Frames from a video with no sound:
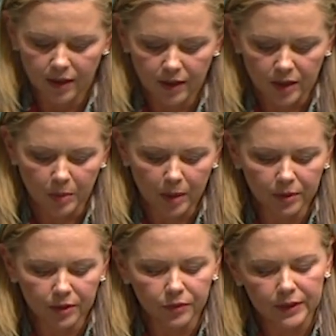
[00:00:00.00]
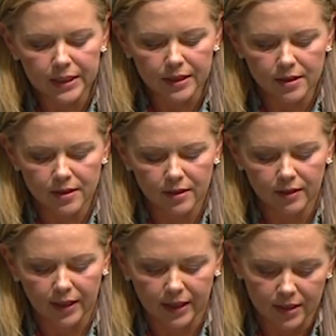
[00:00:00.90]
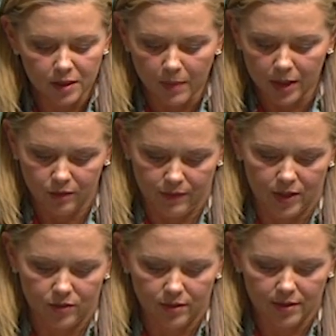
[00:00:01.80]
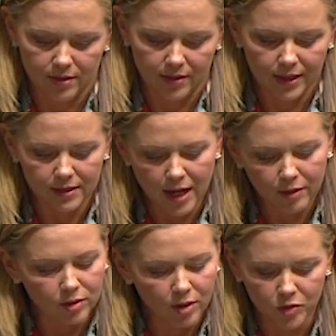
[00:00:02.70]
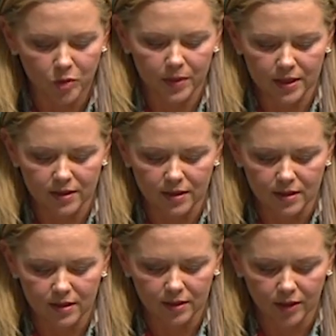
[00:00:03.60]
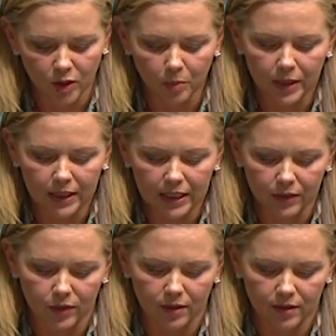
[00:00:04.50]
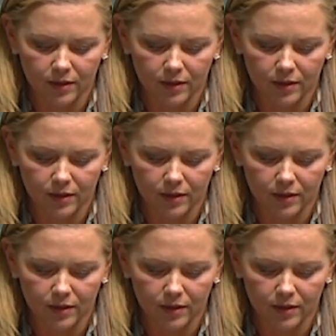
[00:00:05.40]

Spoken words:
The people of Flinders and its manufacturers and its agricultural businesses are not being given